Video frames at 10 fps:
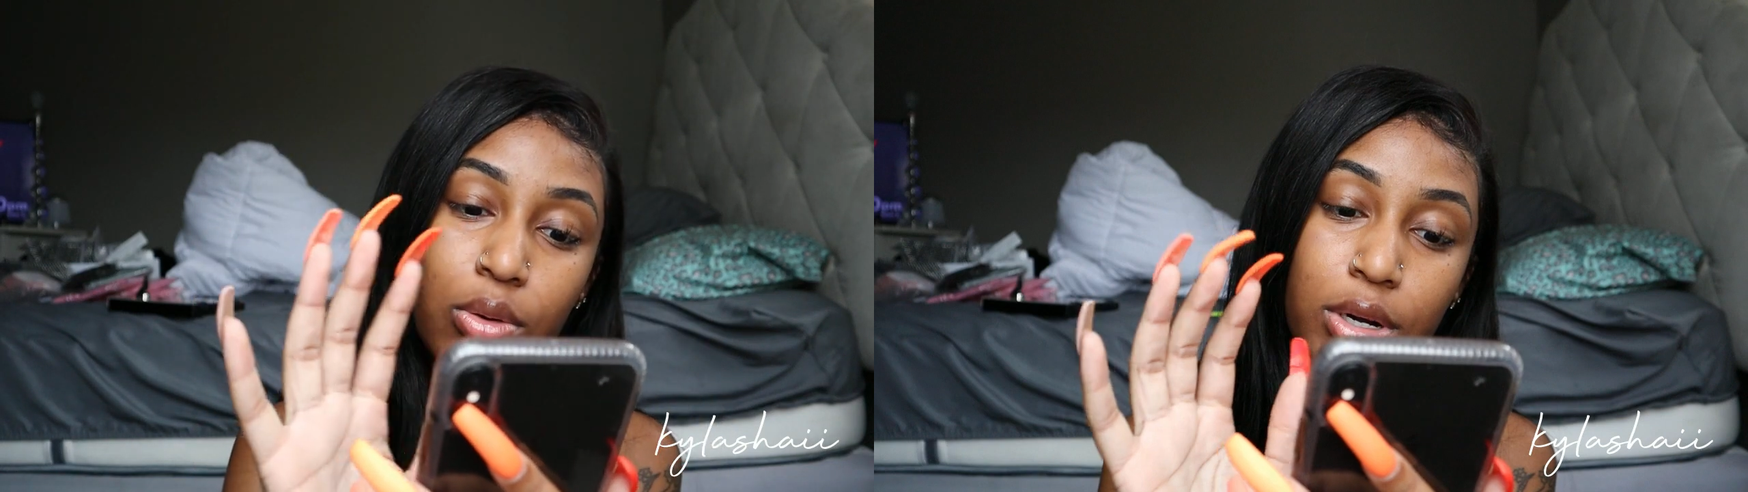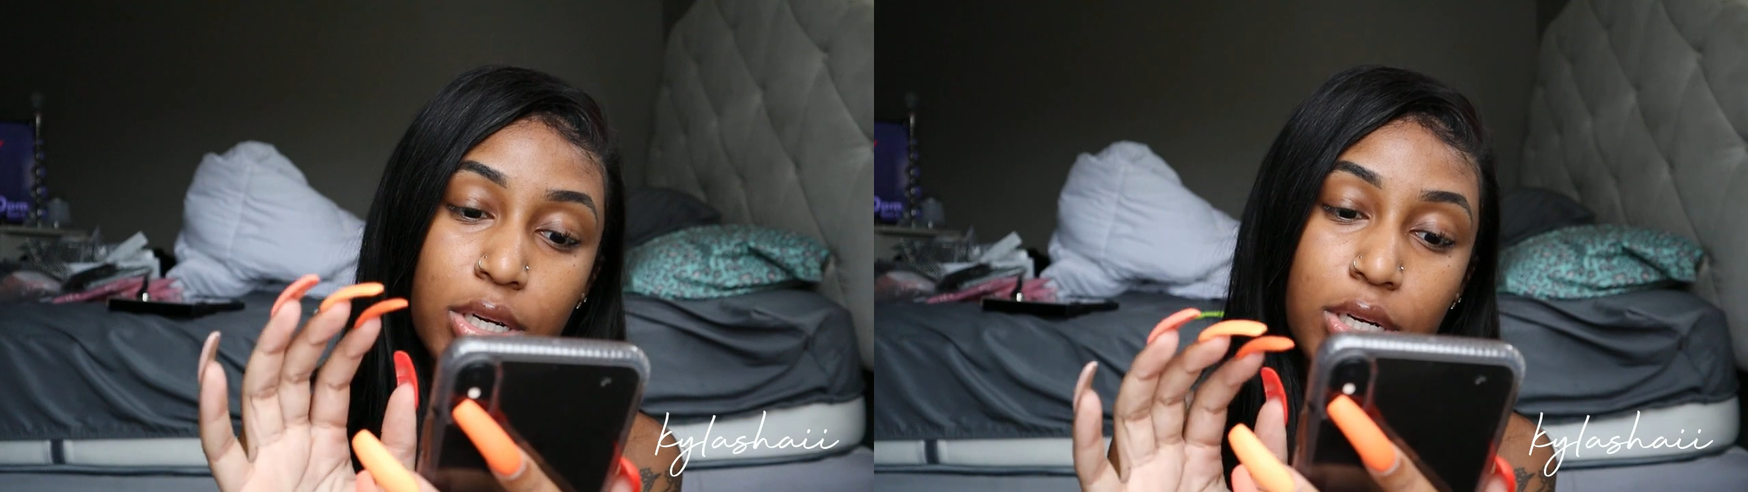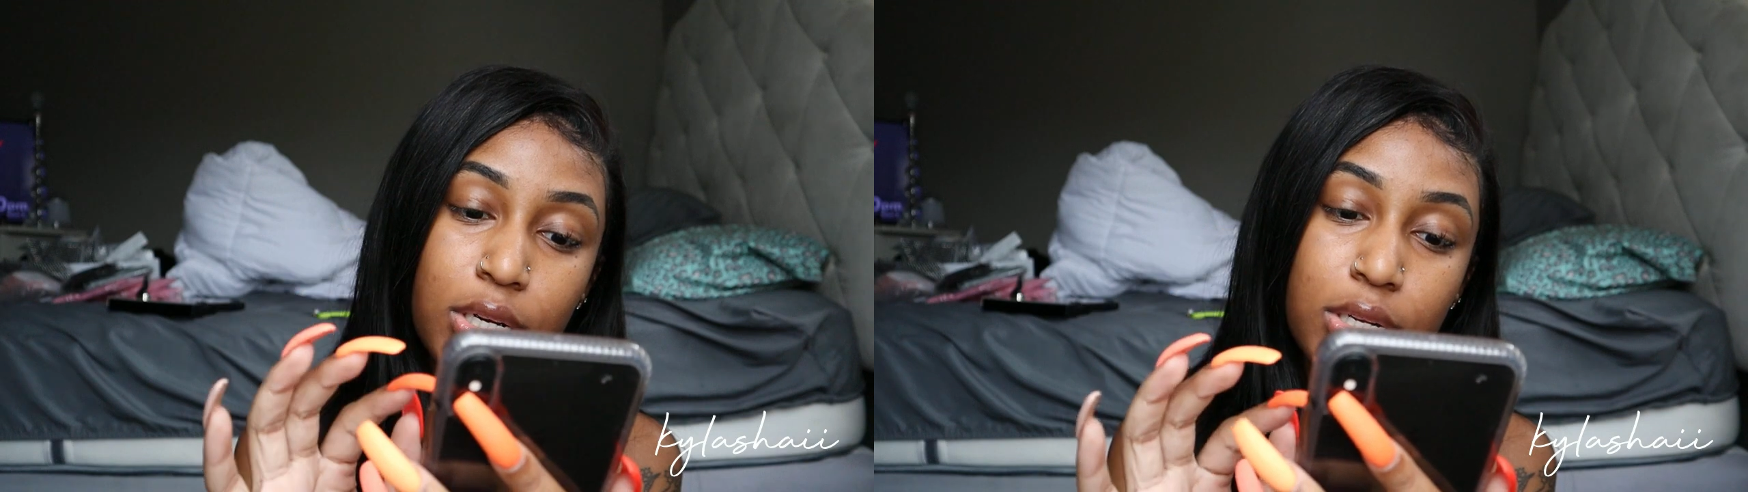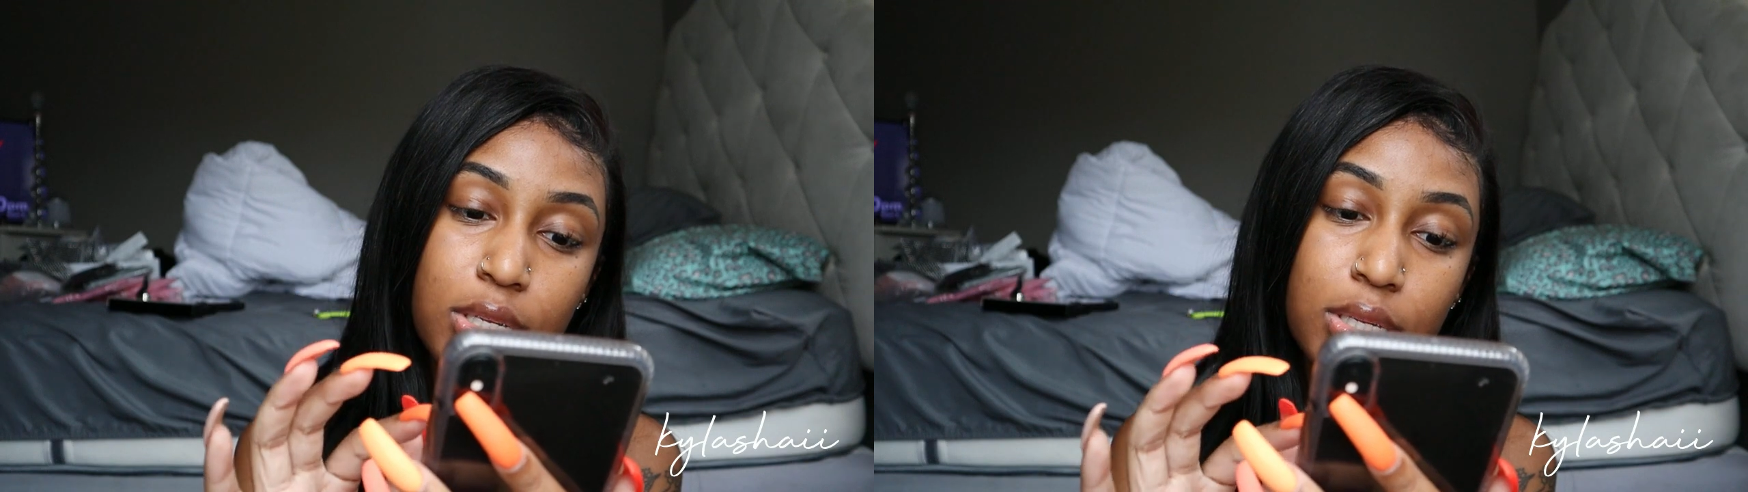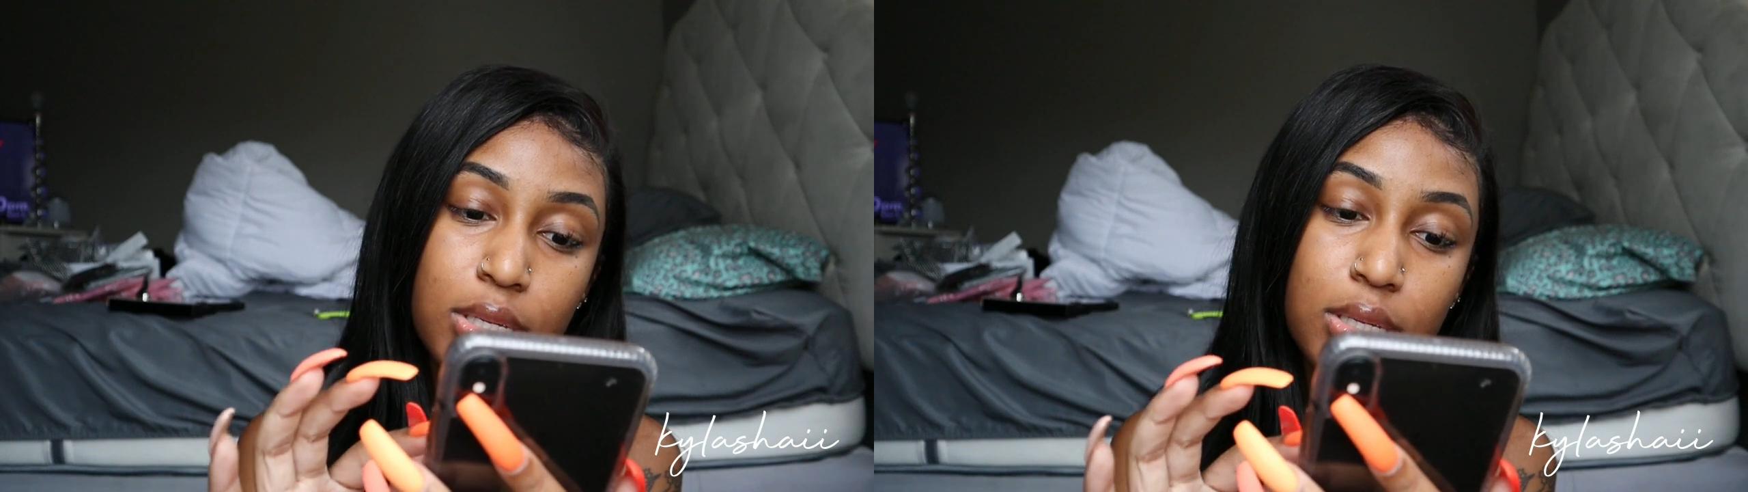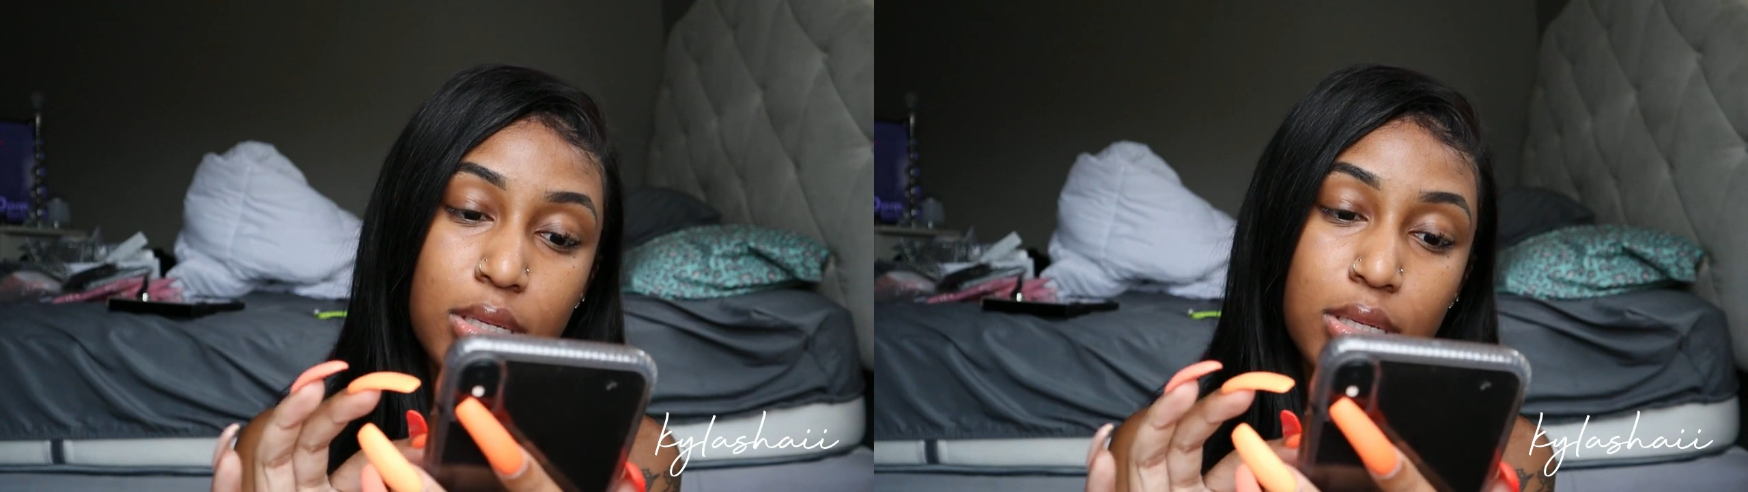orders.